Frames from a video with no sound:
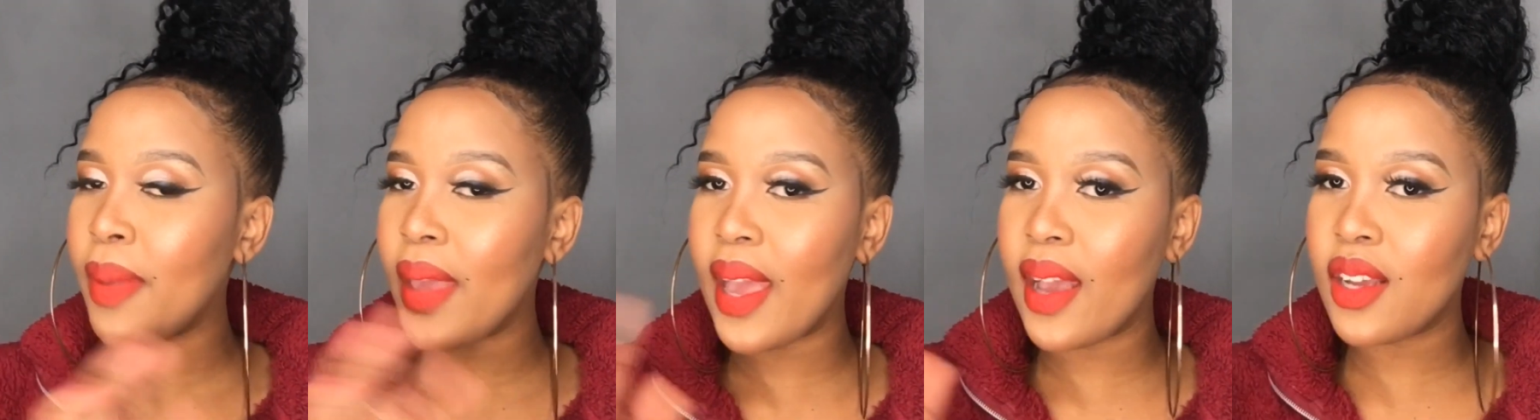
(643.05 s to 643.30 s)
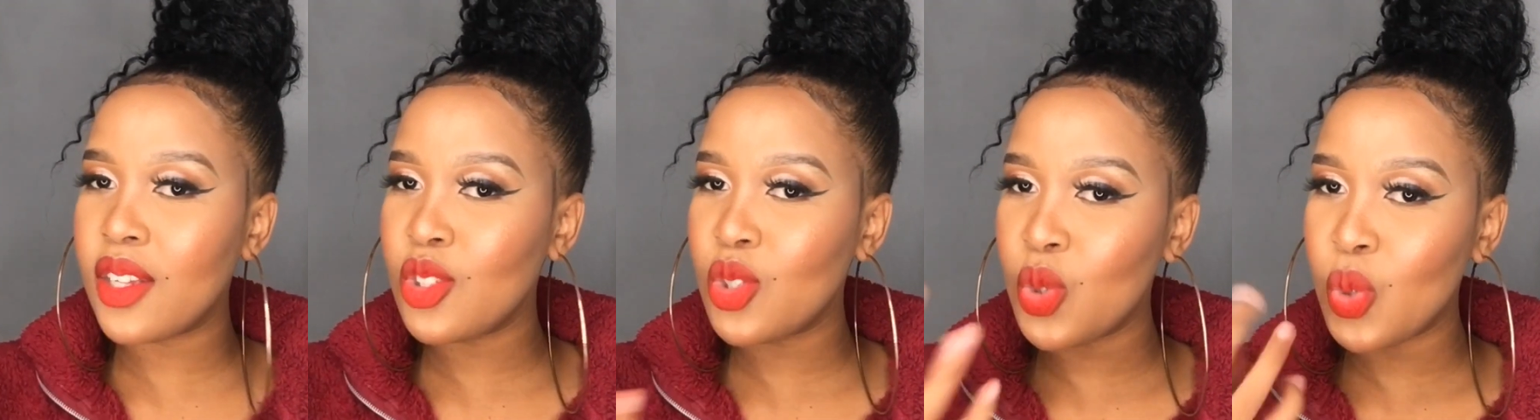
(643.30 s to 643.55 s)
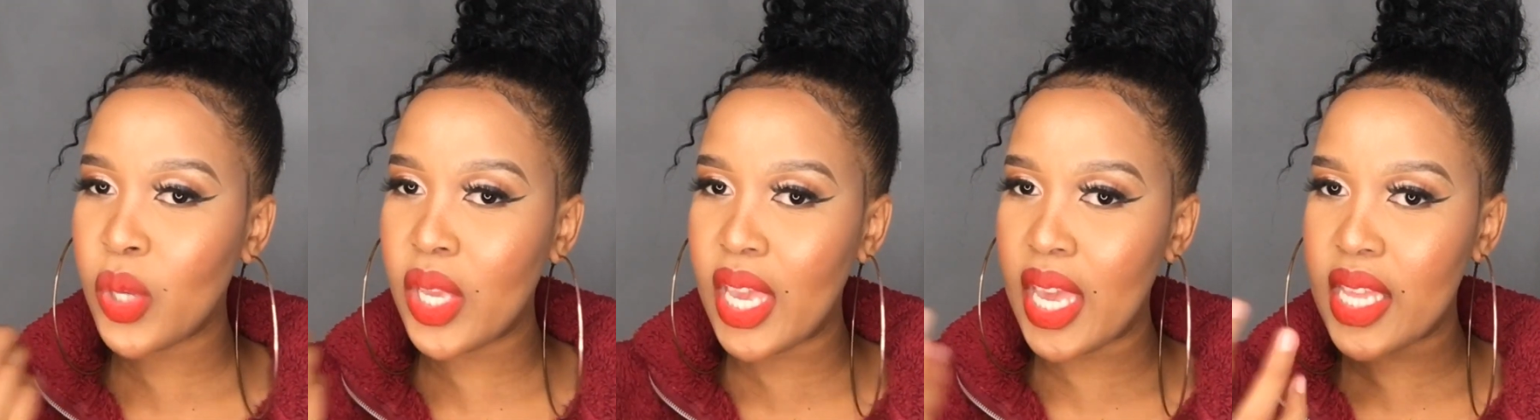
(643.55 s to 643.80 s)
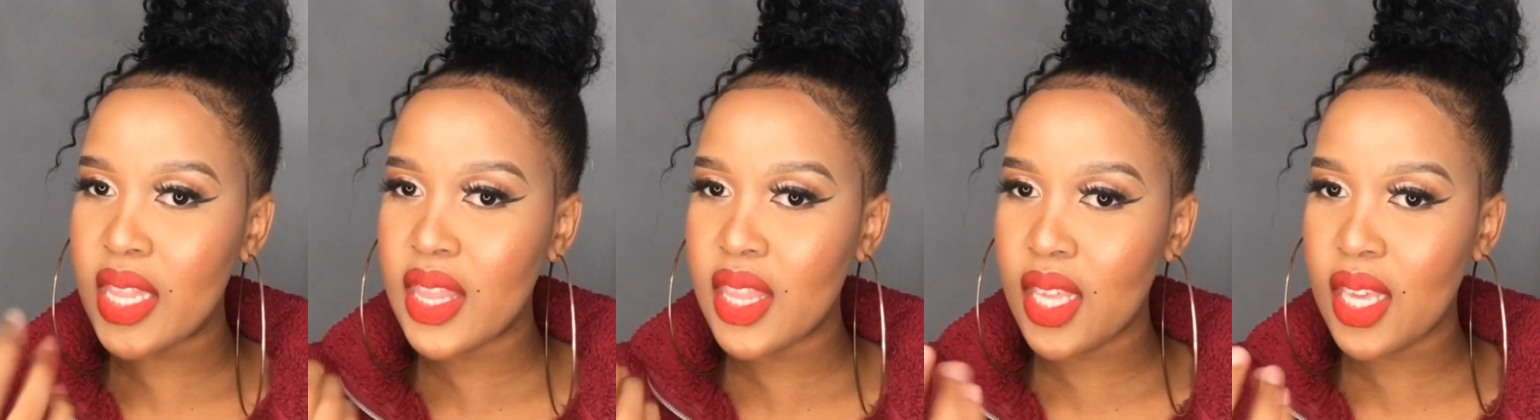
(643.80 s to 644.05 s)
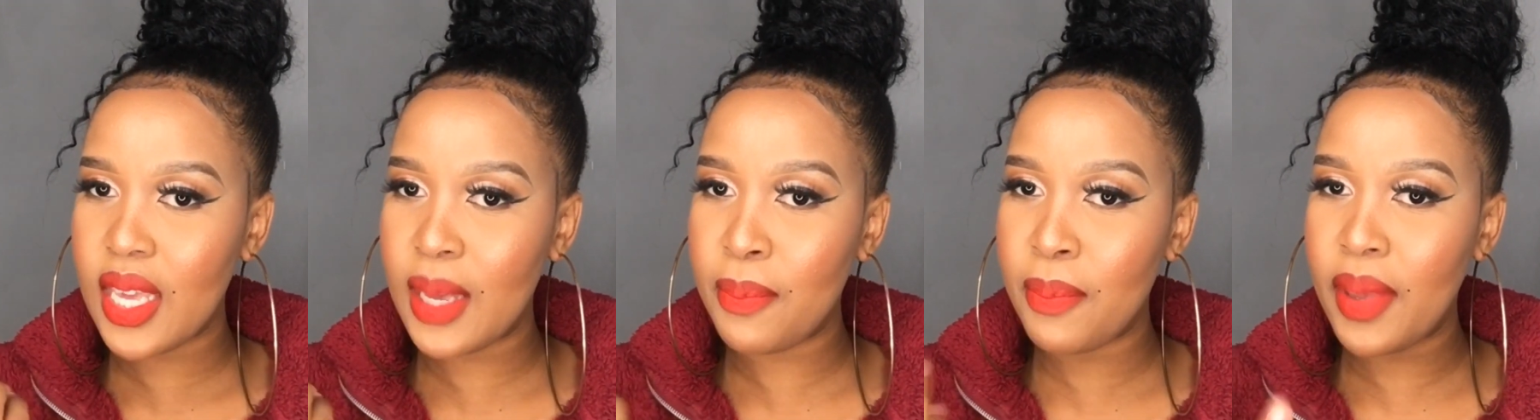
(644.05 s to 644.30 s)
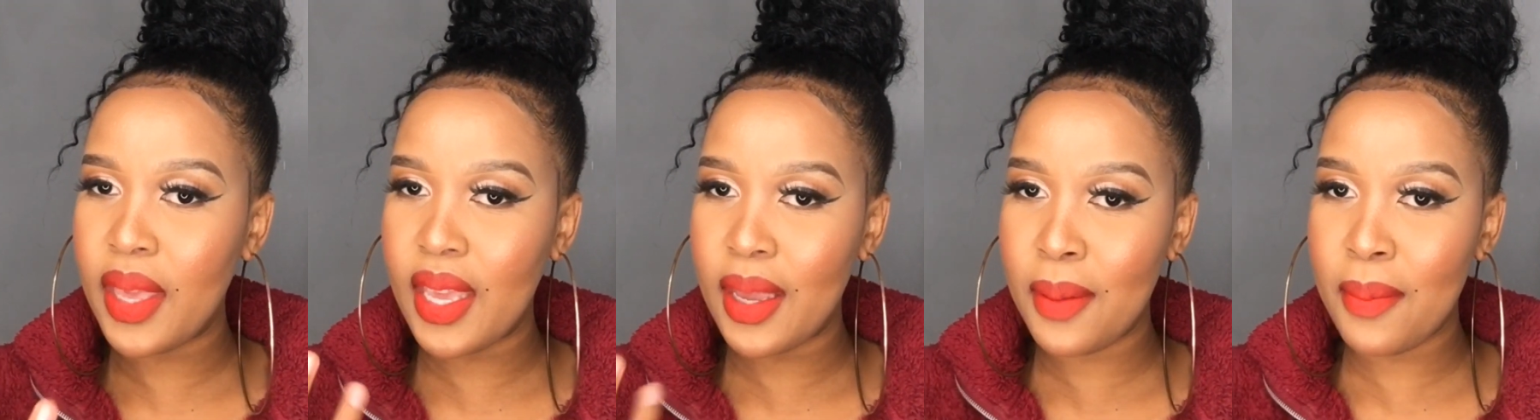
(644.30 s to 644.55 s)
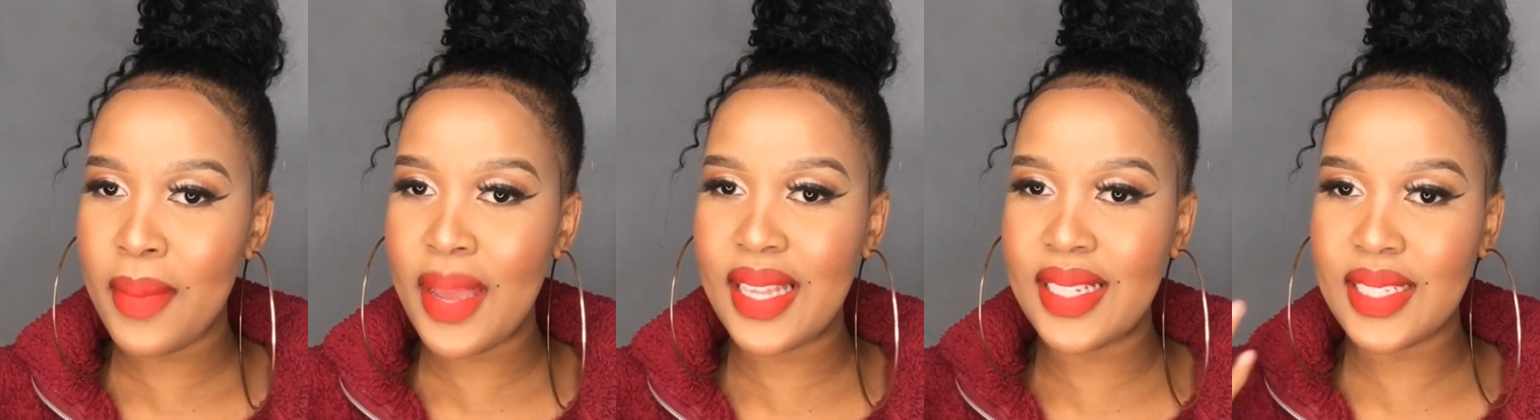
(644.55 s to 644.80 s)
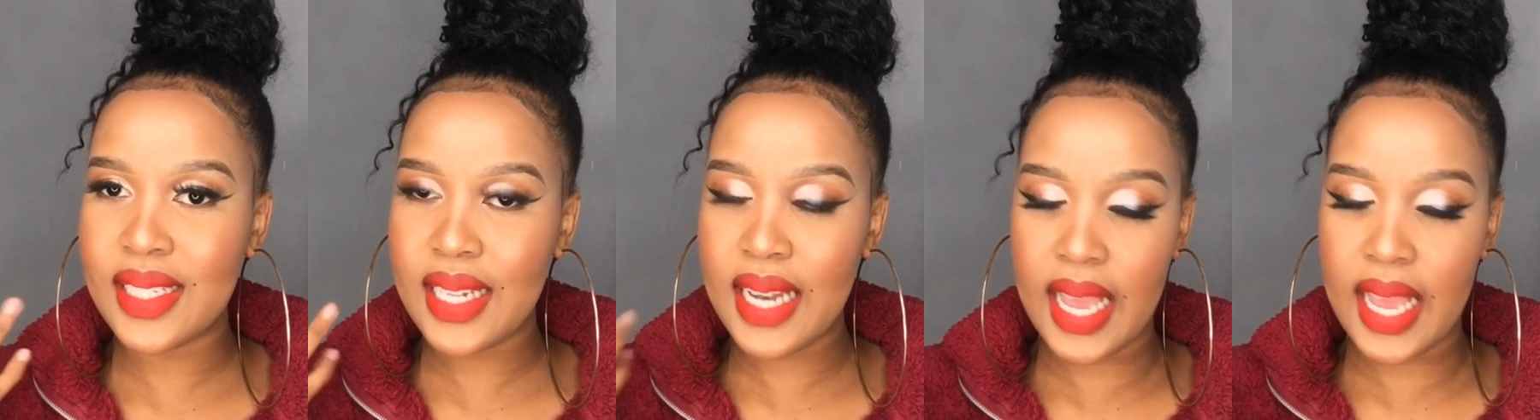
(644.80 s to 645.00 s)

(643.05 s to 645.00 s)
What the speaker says: back to get the pigment,